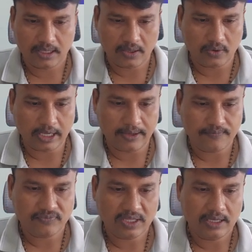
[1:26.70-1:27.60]
Okay,
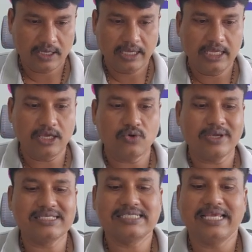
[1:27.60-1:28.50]
here you
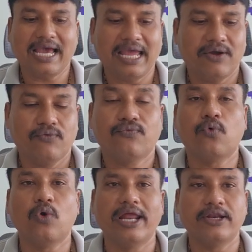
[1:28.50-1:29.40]
can see I have
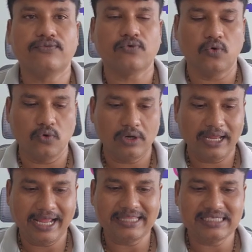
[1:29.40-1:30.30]
4 line of code,
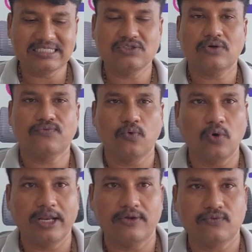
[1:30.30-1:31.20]
and this is not 4
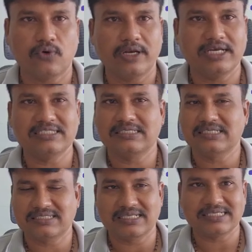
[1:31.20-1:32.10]
line of code, it is
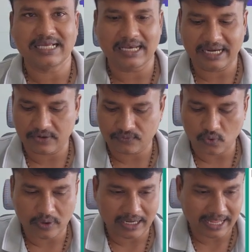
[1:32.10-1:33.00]
just a single line of
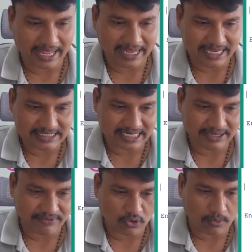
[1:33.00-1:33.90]
code. Each and
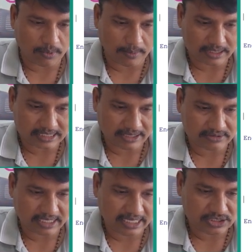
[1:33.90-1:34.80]
every combo box
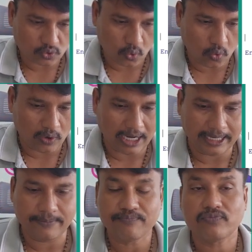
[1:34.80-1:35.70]
has its own
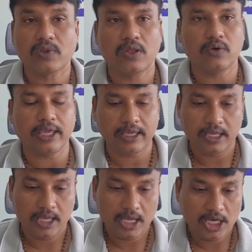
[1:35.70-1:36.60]
line. Okay,
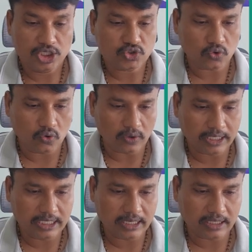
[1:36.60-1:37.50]
so
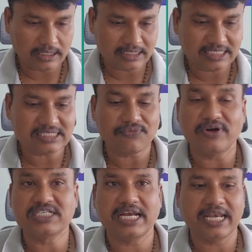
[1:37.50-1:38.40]
here this is the
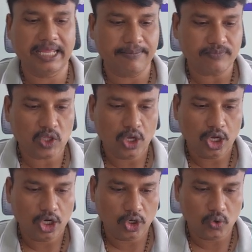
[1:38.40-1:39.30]
function name,
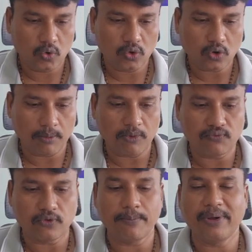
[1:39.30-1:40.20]
load combo
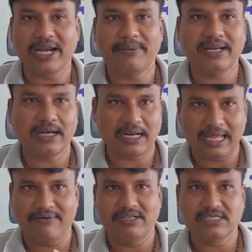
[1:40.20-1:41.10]
from parameter.
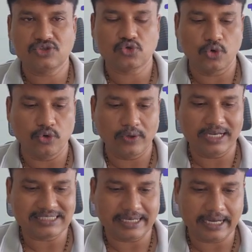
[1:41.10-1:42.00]
I will just show you in
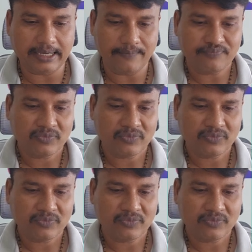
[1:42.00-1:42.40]
a second.